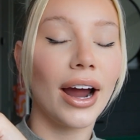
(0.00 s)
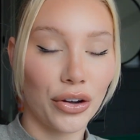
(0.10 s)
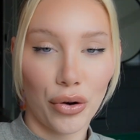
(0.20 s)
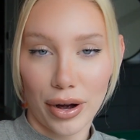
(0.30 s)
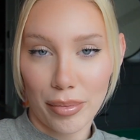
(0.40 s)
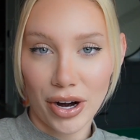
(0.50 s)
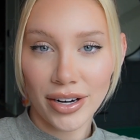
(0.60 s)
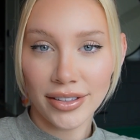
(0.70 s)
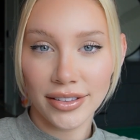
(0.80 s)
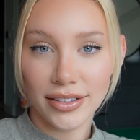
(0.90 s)
the
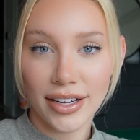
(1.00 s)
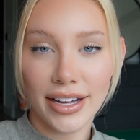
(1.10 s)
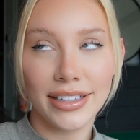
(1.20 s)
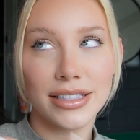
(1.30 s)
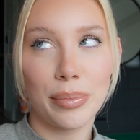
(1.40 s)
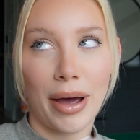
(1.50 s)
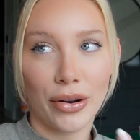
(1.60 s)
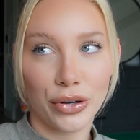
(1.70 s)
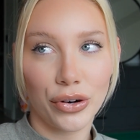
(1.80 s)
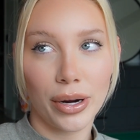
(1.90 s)
creamer, and it's a
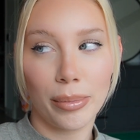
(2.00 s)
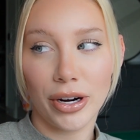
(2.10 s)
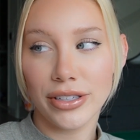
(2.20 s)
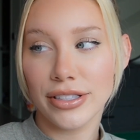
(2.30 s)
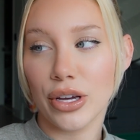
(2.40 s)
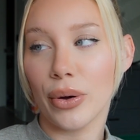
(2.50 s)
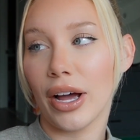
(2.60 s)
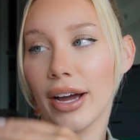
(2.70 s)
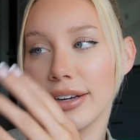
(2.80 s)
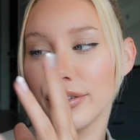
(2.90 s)
powder creamer, so it
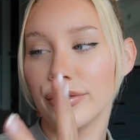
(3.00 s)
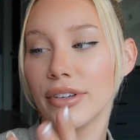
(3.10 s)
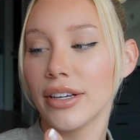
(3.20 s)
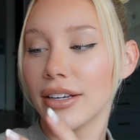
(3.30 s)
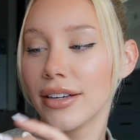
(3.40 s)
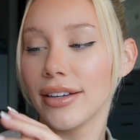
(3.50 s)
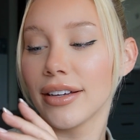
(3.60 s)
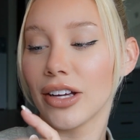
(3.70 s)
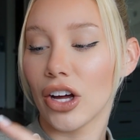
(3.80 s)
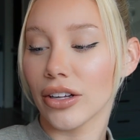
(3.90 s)
kind of
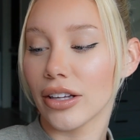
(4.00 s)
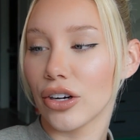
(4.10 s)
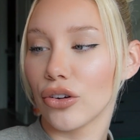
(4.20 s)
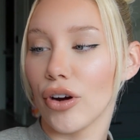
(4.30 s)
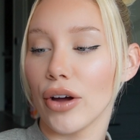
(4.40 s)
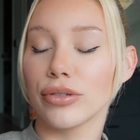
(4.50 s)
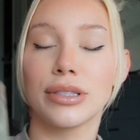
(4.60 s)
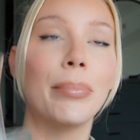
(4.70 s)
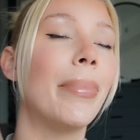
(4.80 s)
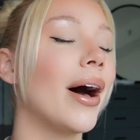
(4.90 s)
got a little
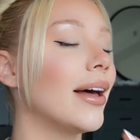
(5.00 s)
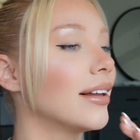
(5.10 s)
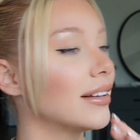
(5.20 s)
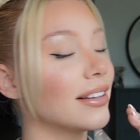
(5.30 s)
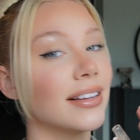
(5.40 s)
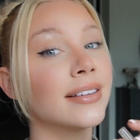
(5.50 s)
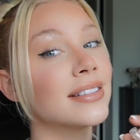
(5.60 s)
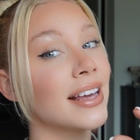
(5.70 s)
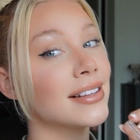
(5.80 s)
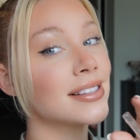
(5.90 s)
gross, but
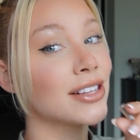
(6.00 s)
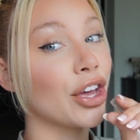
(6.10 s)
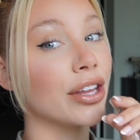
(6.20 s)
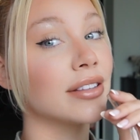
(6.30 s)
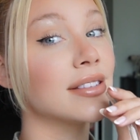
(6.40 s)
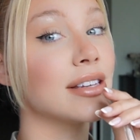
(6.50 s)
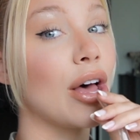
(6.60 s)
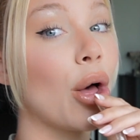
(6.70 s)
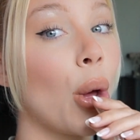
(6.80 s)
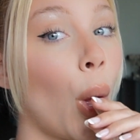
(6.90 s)
tastes good still.